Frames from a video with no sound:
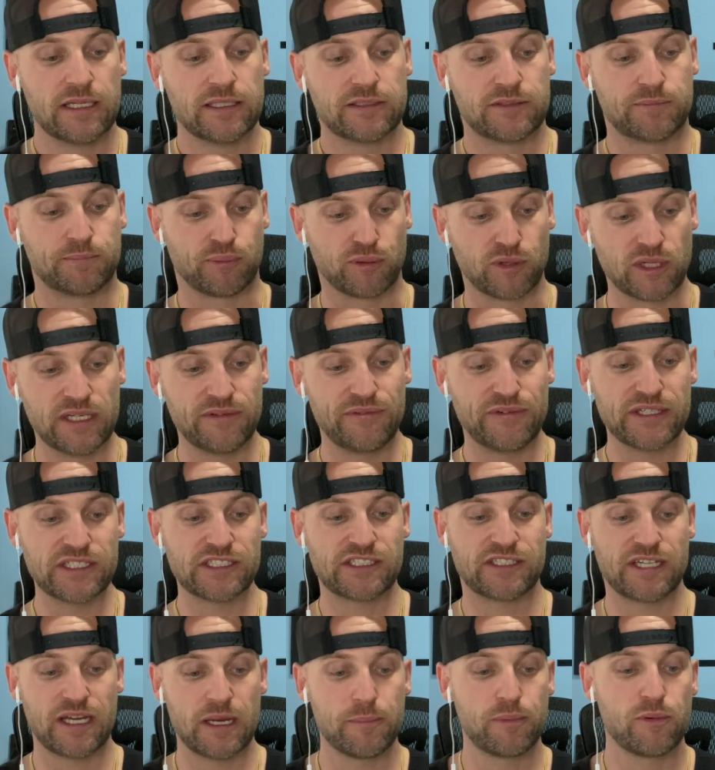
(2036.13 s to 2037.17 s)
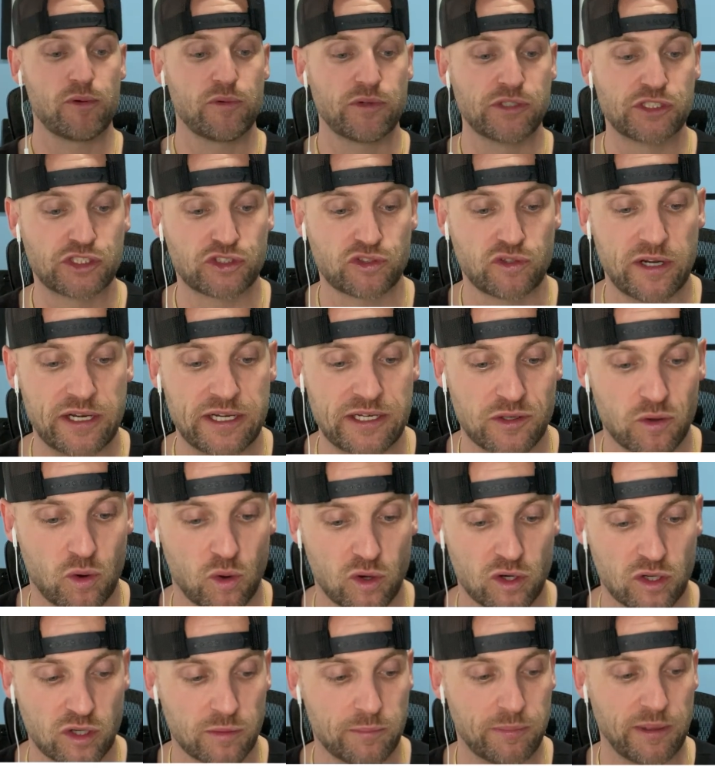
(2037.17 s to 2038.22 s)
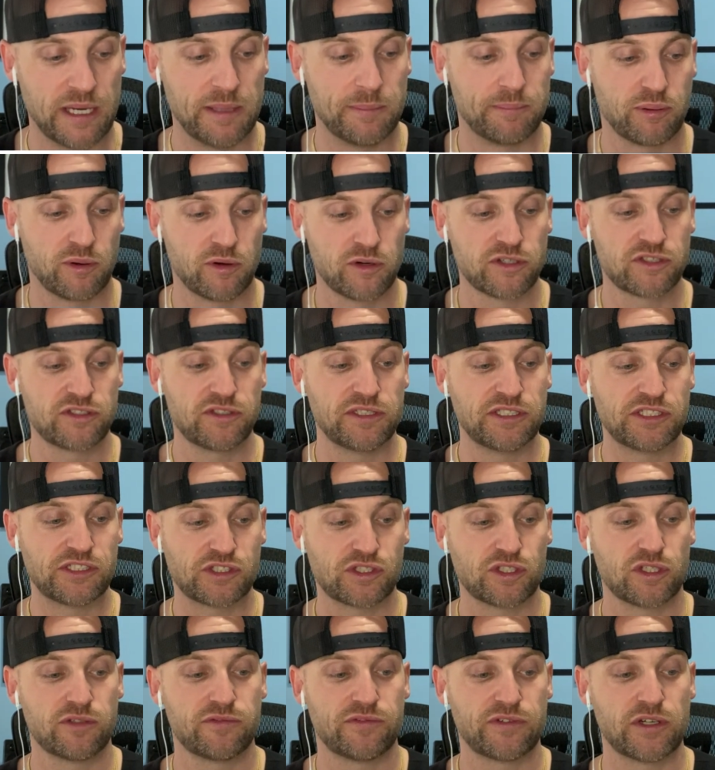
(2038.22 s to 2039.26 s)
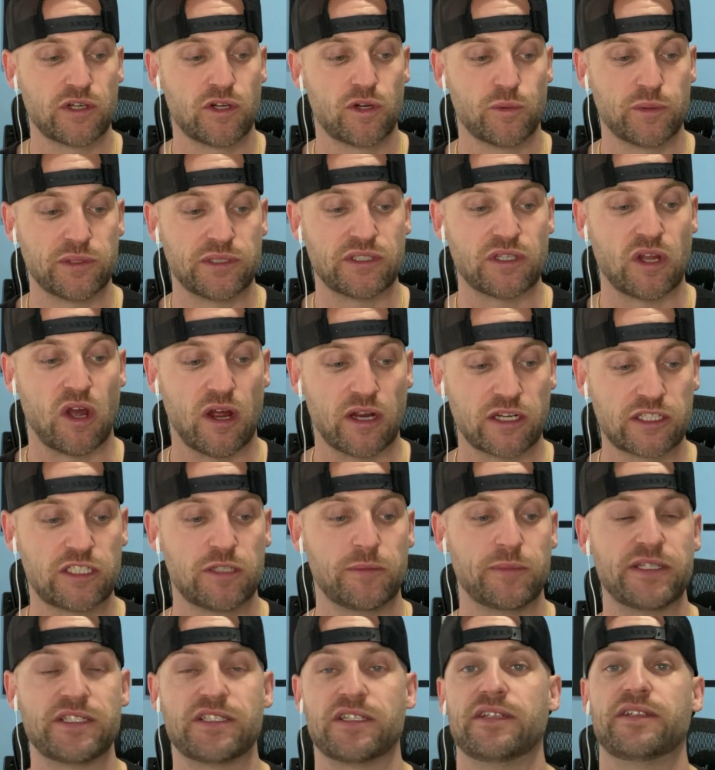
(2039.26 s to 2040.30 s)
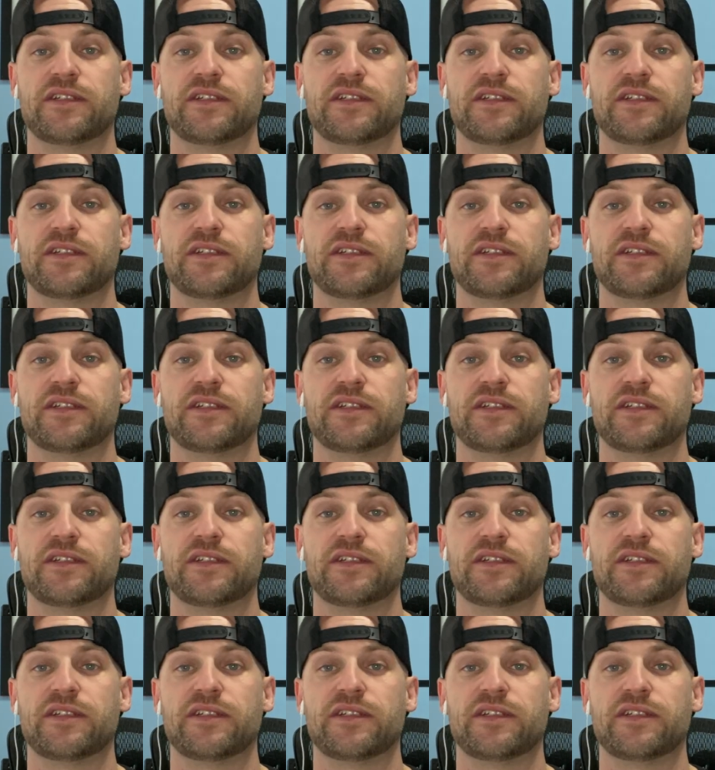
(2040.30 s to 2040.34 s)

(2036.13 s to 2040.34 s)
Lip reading: previous temporary restraining order by personally serving her with documents and